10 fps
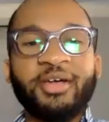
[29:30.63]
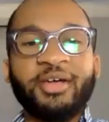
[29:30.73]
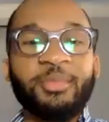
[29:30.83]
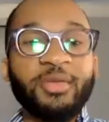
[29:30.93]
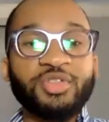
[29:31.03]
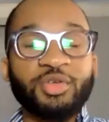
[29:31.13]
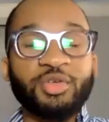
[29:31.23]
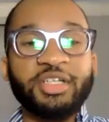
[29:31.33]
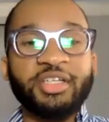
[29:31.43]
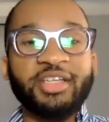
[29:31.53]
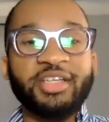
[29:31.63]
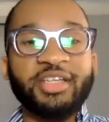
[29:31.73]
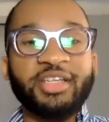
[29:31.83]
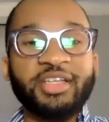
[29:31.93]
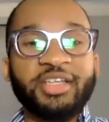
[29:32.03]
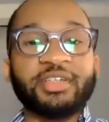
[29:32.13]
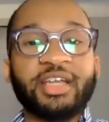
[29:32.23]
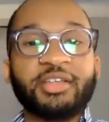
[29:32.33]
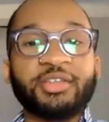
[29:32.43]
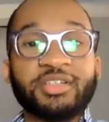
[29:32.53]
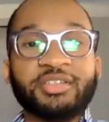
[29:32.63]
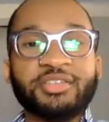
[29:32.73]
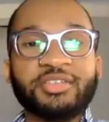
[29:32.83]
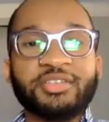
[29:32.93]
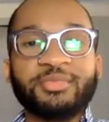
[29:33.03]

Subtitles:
people generally, and definitely not youth justice.